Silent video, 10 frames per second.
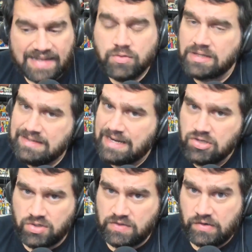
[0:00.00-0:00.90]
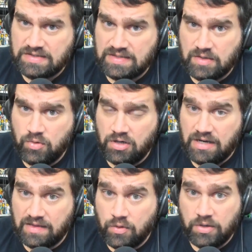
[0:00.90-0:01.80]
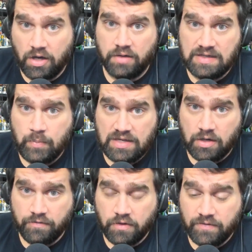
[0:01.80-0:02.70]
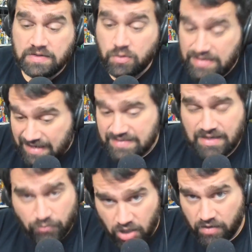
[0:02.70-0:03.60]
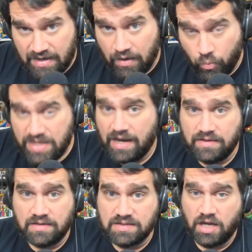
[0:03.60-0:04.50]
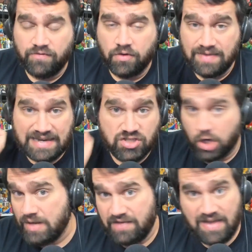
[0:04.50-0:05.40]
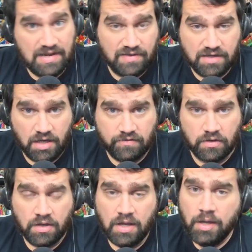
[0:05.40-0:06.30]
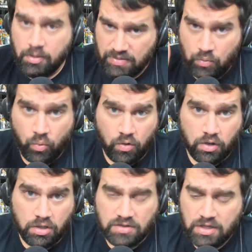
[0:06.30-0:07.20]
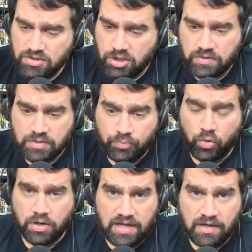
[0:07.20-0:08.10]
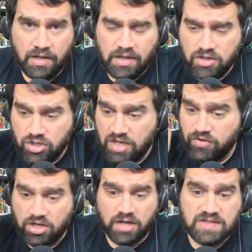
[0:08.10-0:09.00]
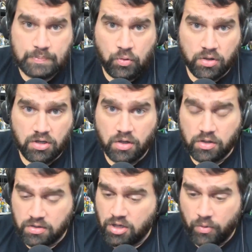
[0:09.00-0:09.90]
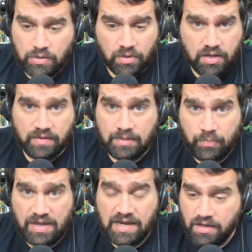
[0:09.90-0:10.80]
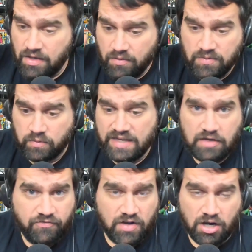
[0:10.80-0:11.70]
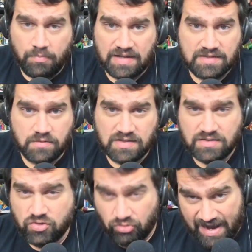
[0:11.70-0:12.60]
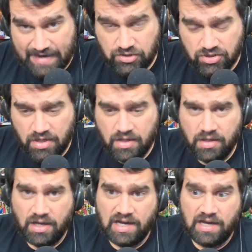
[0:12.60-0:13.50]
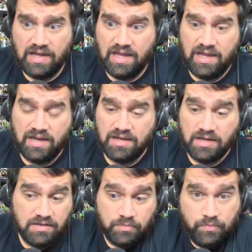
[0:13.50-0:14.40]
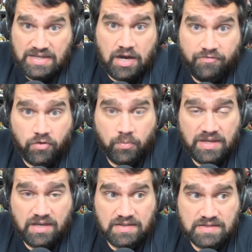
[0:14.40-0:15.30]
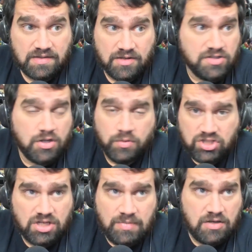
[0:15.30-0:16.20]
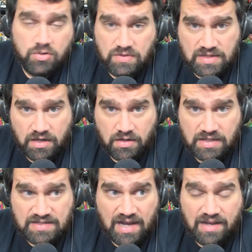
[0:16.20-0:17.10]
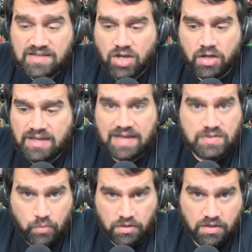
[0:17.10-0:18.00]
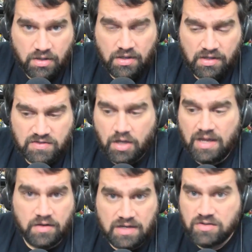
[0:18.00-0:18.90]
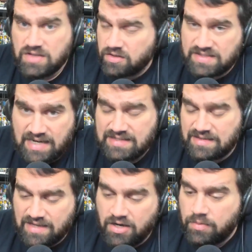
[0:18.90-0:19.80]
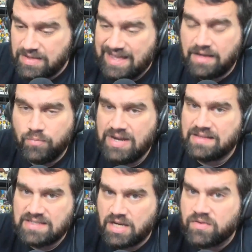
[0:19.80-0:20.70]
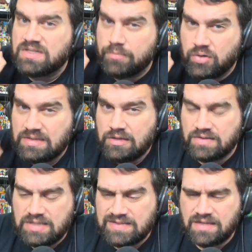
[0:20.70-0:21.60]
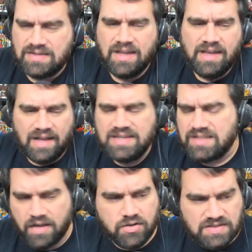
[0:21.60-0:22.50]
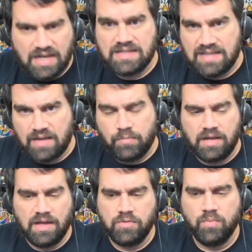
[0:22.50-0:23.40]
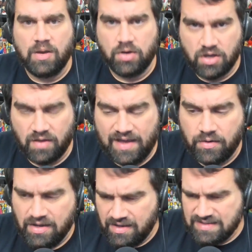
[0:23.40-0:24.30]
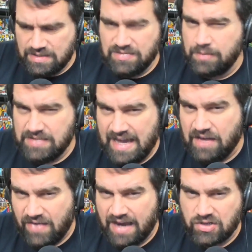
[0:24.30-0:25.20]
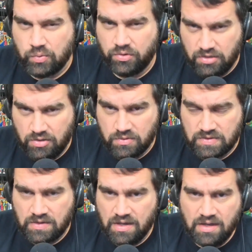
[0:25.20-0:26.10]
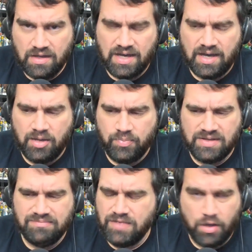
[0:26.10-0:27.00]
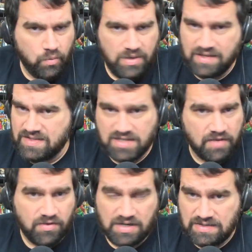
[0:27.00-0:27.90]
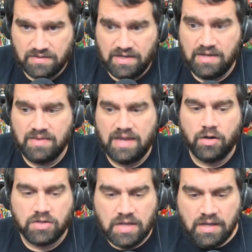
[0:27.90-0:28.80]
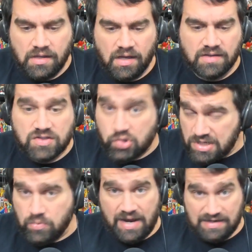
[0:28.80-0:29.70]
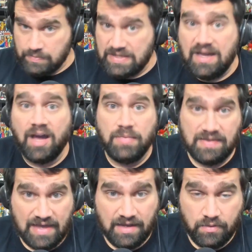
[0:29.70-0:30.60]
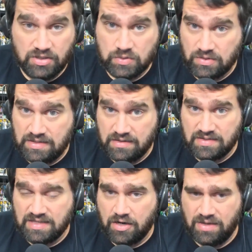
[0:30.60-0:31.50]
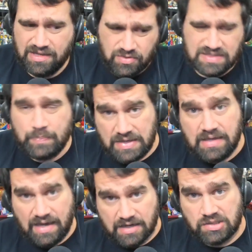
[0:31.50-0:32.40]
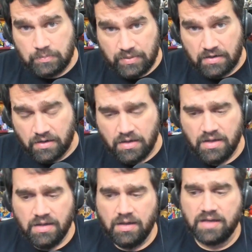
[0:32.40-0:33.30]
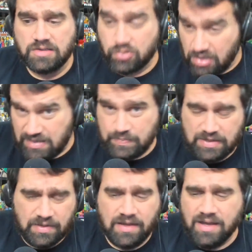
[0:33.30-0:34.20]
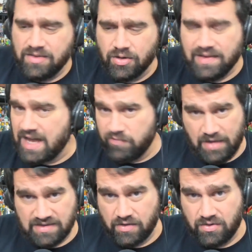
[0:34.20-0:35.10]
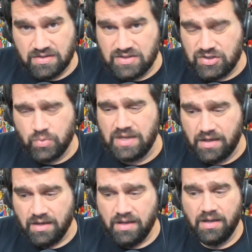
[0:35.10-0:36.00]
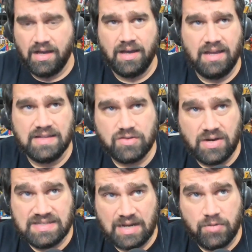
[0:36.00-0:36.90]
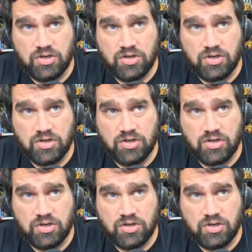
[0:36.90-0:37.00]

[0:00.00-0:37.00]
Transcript: That's really dangerous for us as a community, and I think we all need to be careful of it. So, yes, I'm calling out, we got this covered. They don't have anything covered. Be warned, don't support it. If you're going to support it, no, you're going to a clickbait link farm that's just trash. Uh, and be careful because there's no legitimate news there. It's not. It's all guesswork. It's all and, and there's other sites out there, and but that we got this covered is the most guilty of this because at least other sites that I might that you might want to call out sometimes have actual news. Uh, but no, we got this covered. Isn't they? They're uh, Screen Rant is becoming that, which is really scary. They used to be actually better. Uh, Screen Rant's becoming There are a lot of them out there that are just doing it. Uh, it's crazy.